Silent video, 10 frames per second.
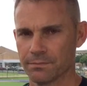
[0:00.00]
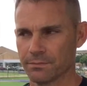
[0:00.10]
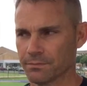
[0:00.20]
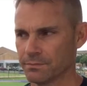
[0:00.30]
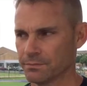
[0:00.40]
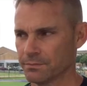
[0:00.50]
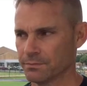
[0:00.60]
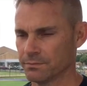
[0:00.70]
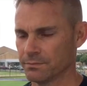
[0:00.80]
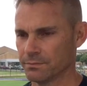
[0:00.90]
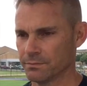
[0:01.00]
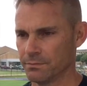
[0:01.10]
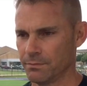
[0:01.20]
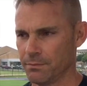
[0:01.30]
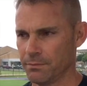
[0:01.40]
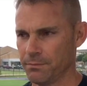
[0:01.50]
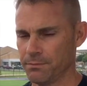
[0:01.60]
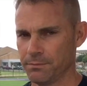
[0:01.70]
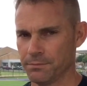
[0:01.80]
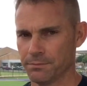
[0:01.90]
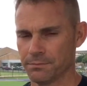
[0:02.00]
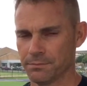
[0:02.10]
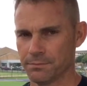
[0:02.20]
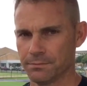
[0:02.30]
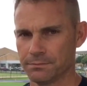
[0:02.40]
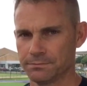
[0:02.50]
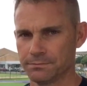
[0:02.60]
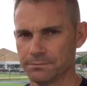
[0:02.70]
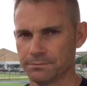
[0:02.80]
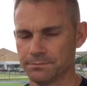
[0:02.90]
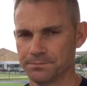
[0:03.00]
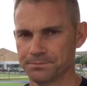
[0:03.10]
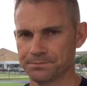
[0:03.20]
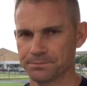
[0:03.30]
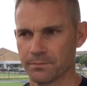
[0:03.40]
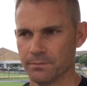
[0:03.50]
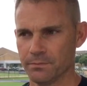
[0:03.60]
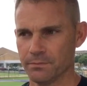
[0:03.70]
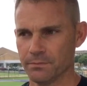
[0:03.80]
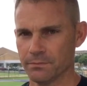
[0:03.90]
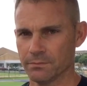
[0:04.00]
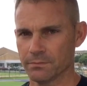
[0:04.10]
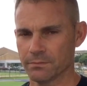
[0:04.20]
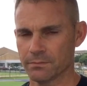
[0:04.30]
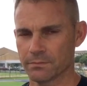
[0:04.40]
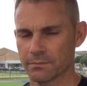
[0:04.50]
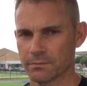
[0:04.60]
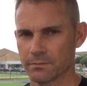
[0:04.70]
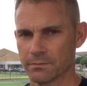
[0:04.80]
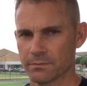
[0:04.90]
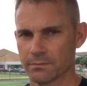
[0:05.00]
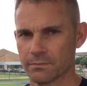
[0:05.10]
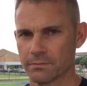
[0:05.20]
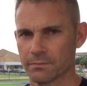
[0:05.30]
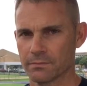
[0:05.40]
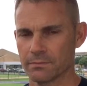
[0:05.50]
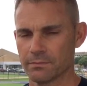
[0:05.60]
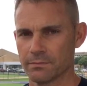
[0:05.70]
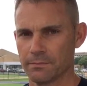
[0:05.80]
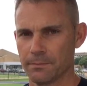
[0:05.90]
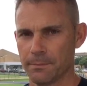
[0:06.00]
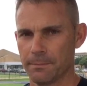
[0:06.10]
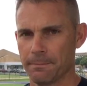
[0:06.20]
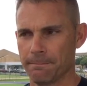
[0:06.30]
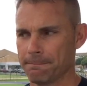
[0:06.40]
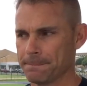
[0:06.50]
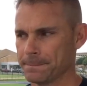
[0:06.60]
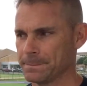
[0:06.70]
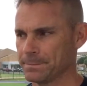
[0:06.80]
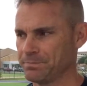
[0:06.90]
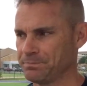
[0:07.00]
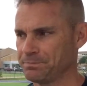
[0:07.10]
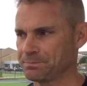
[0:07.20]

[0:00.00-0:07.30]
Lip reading: This person isn't speaking.